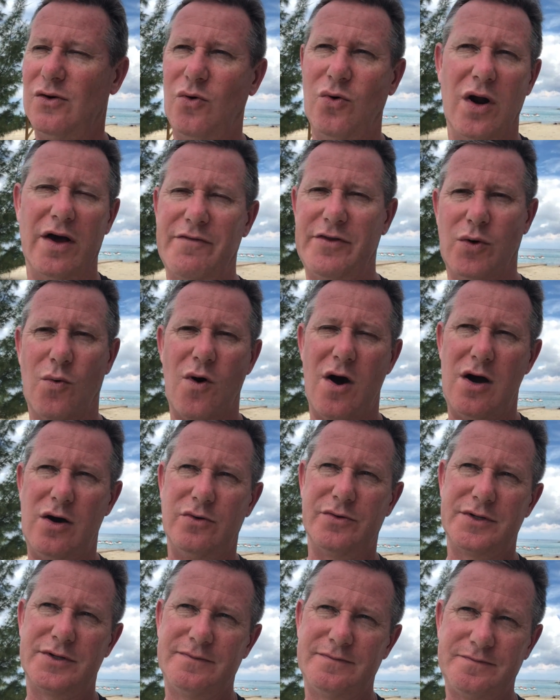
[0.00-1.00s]
all over the
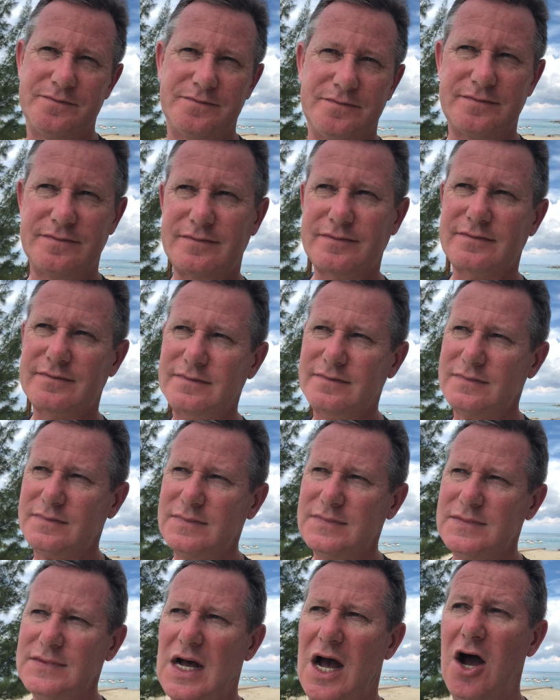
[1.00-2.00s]
world,
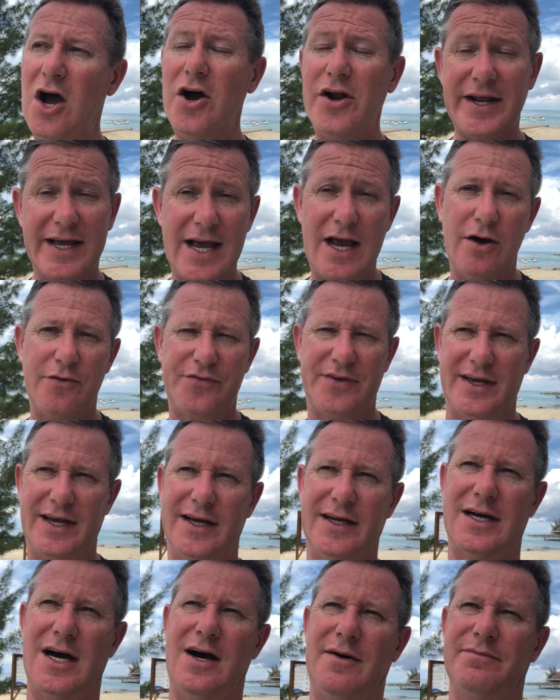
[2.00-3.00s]
earning a healthy
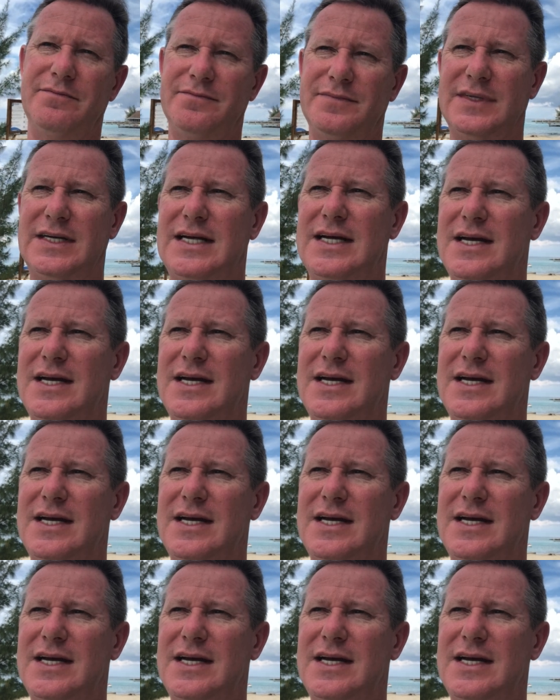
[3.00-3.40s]
income,